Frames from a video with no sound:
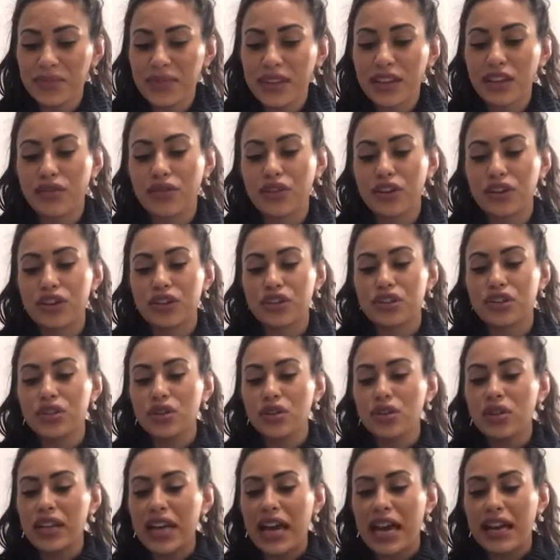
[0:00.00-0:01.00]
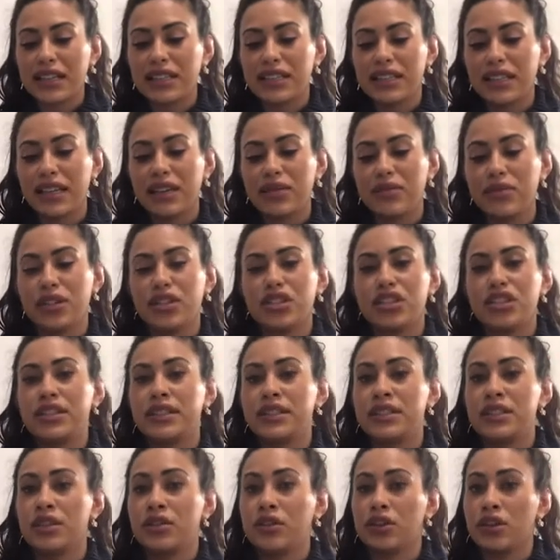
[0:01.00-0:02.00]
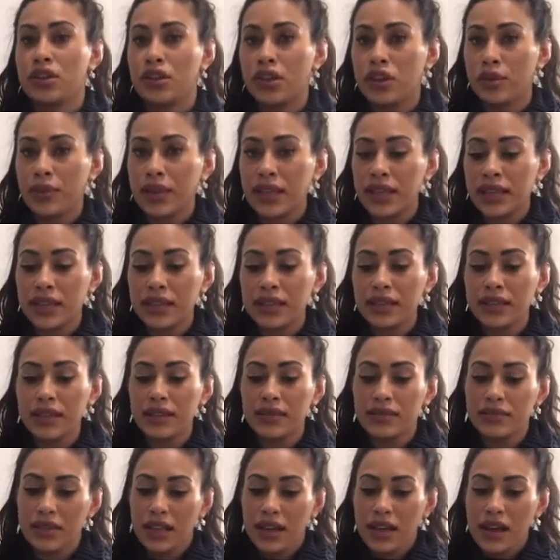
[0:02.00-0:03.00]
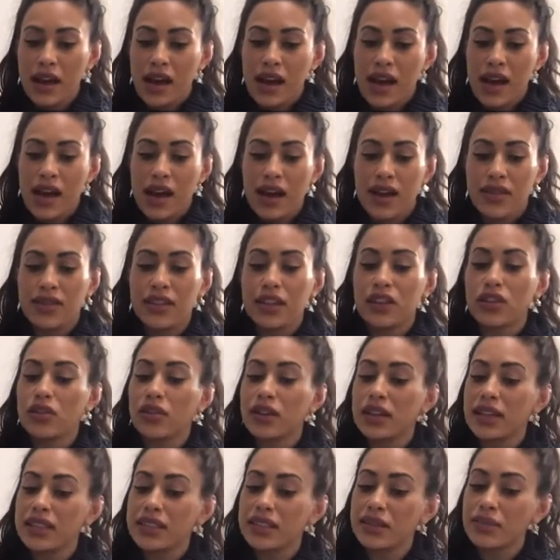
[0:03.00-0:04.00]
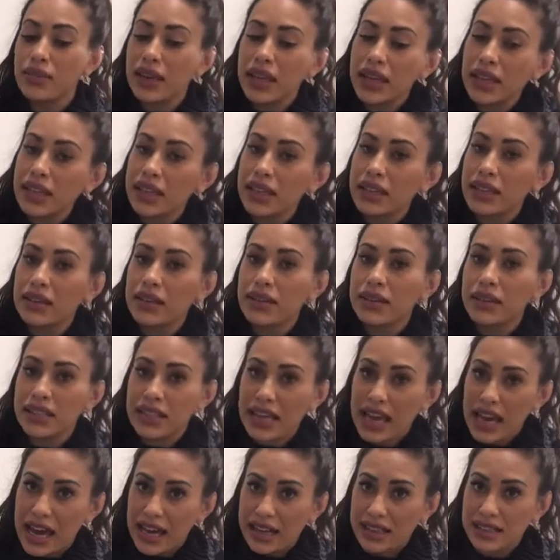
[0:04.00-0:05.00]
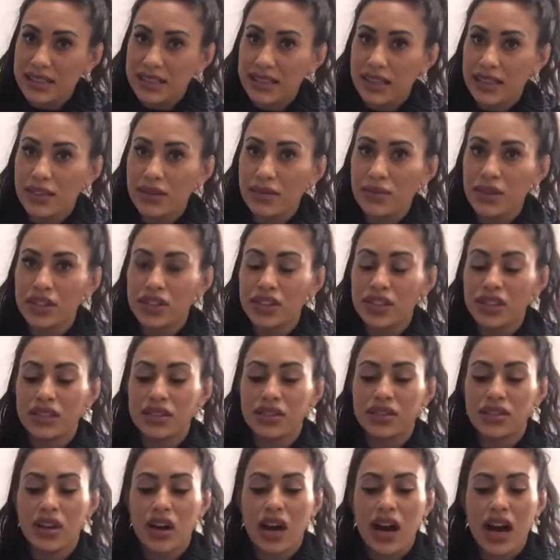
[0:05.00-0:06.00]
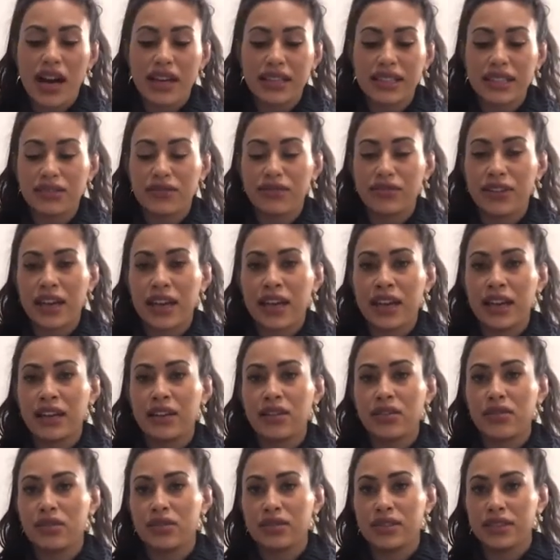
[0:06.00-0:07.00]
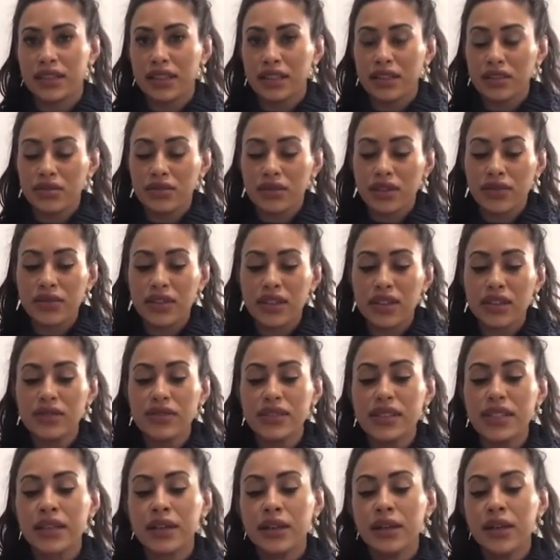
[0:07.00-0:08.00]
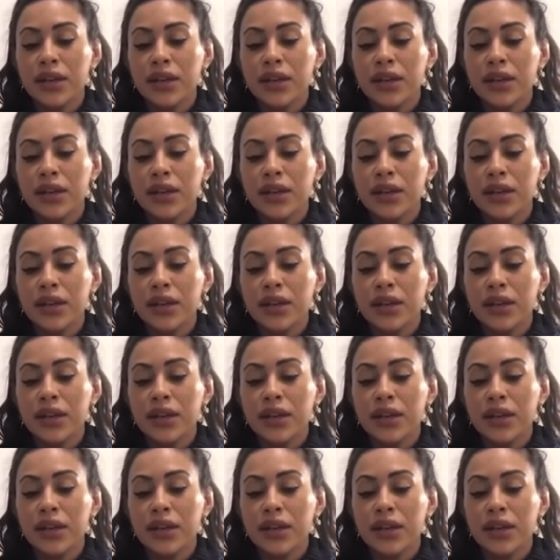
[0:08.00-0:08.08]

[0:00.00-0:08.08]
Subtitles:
You've got your short acting, which is your Humulin, and then your intermediate acting, which is your isophane or zinc derivatives,